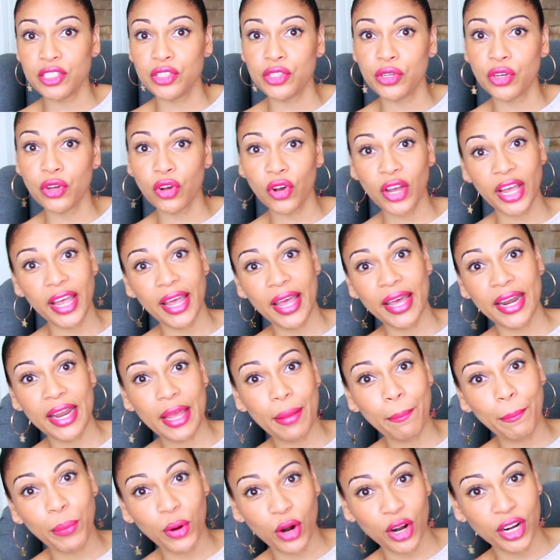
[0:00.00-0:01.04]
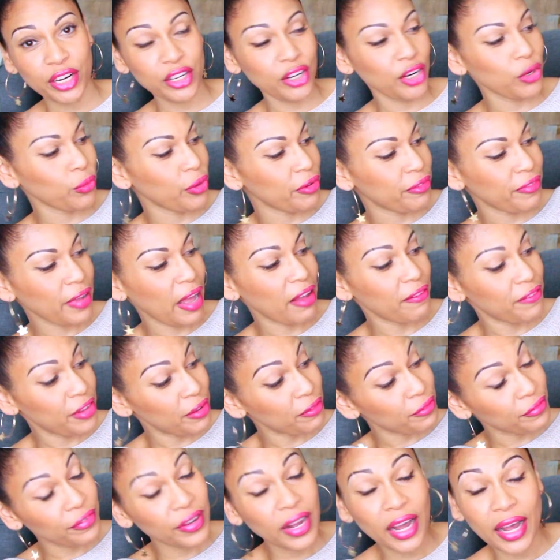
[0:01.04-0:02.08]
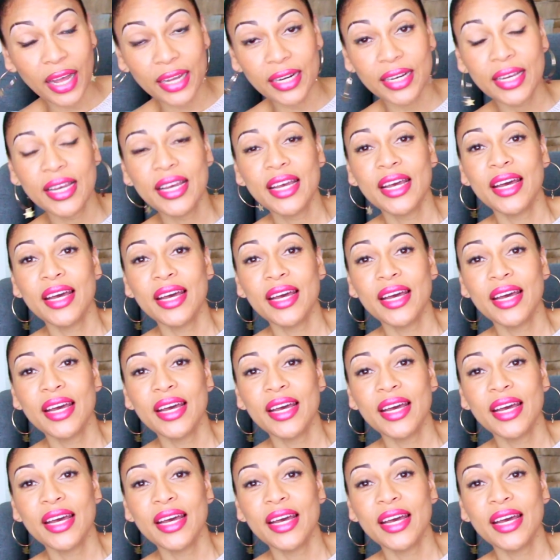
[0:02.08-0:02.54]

to go ahead and partner with FabFitFun